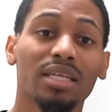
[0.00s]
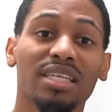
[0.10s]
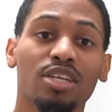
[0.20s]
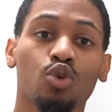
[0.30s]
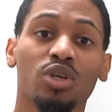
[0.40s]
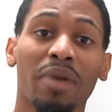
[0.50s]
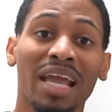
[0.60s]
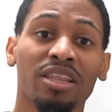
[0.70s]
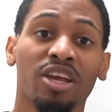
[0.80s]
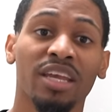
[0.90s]
he said I, you was
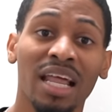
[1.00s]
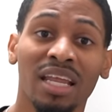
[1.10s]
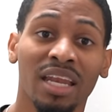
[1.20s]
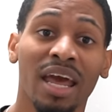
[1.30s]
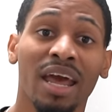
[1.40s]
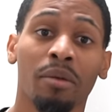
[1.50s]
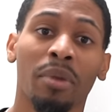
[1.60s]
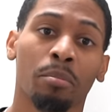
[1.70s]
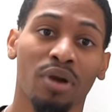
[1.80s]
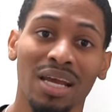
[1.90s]
back there yelling at him
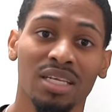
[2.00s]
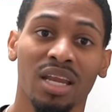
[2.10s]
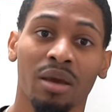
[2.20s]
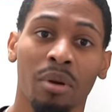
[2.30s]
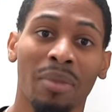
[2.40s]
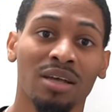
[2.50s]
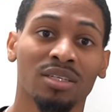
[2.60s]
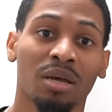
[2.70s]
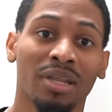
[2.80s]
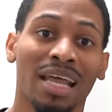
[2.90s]
and pressing him about
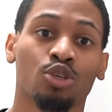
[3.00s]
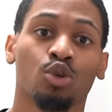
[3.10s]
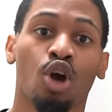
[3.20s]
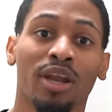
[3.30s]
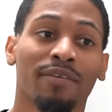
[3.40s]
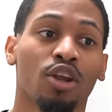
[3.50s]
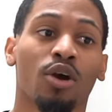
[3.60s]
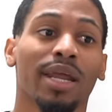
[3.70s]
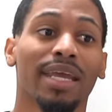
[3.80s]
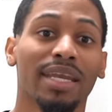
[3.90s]
something that you don't even
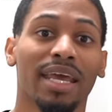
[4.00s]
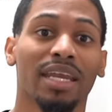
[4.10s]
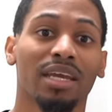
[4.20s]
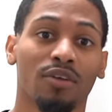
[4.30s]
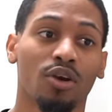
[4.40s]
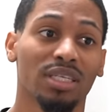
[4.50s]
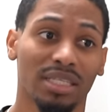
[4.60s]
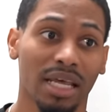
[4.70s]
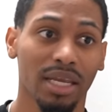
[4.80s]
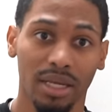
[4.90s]
know that he did, even though he
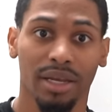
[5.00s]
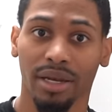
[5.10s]
said he did